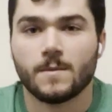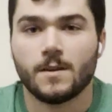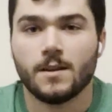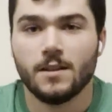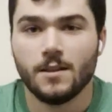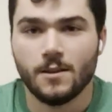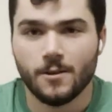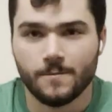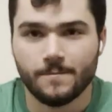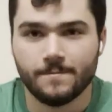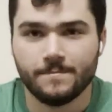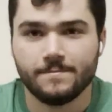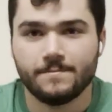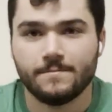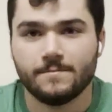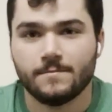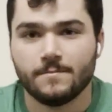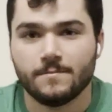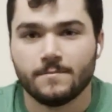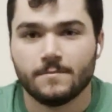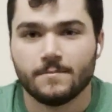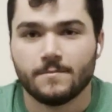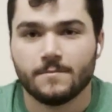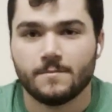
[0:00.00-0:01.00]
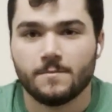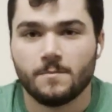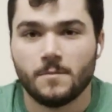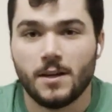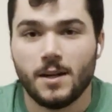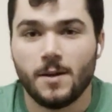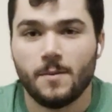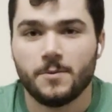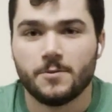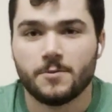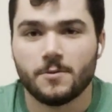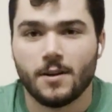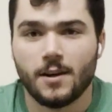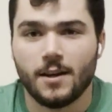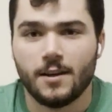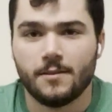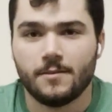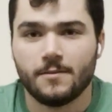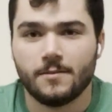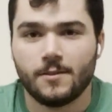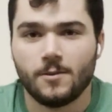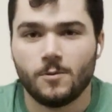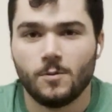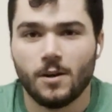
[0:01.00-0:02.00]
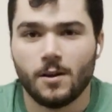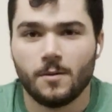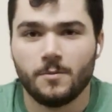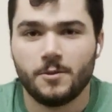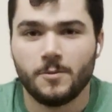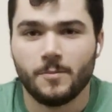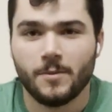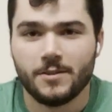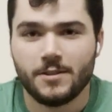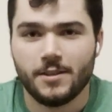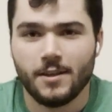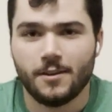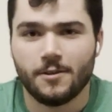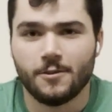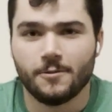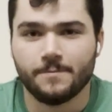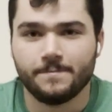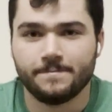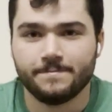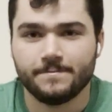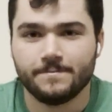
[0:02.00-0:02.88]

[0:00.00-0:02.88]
Hello, my name is Ryan and welcome to my channel.